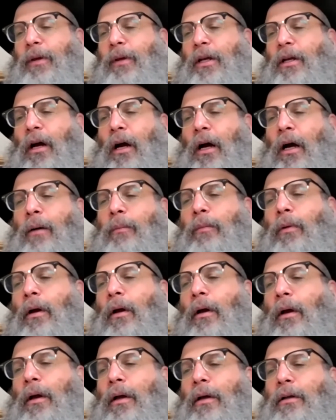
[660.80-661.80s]
become
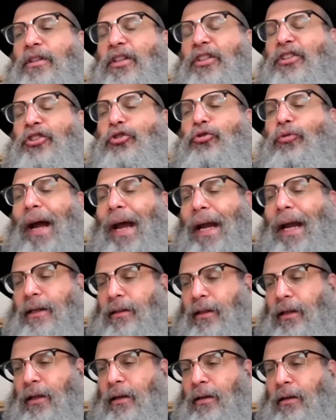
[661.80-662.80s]

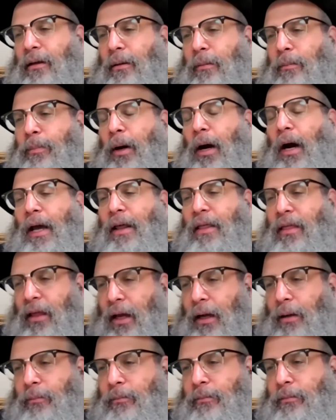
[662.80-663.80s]
distracted by
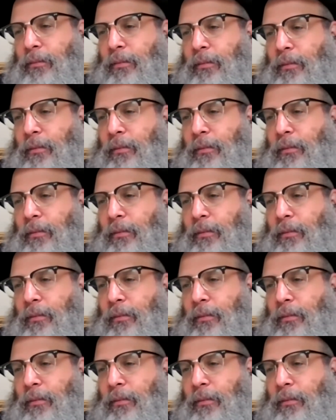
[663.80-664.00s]
them